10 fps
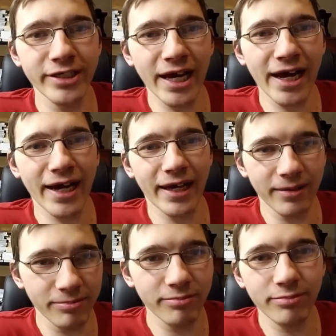
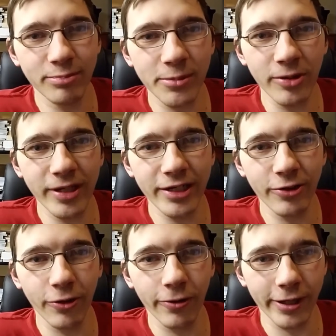die, donate
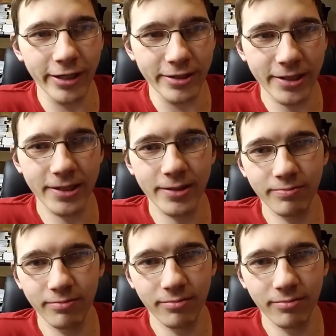your organs.